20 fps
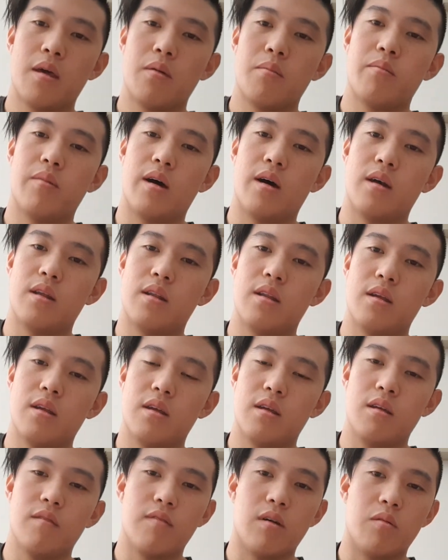But
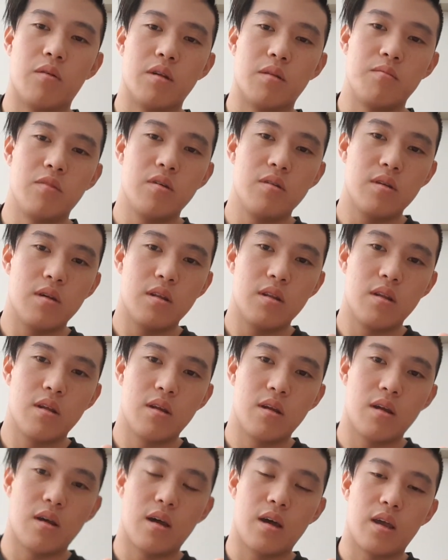if I want to mute it,
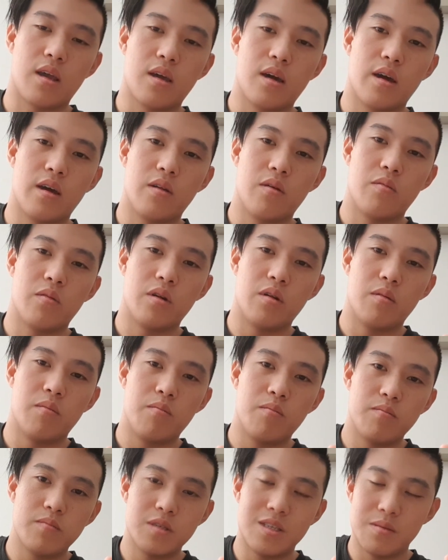I kind of want to
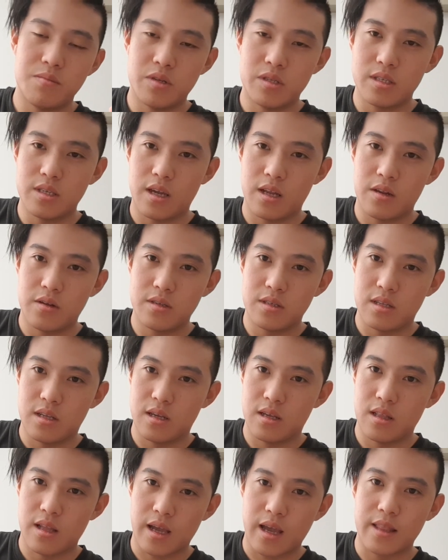
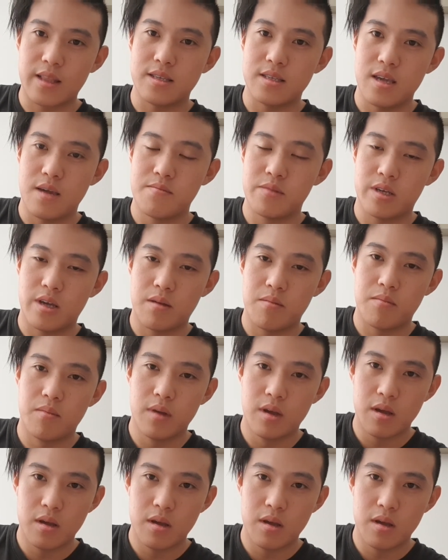simultaneously, like at the same time,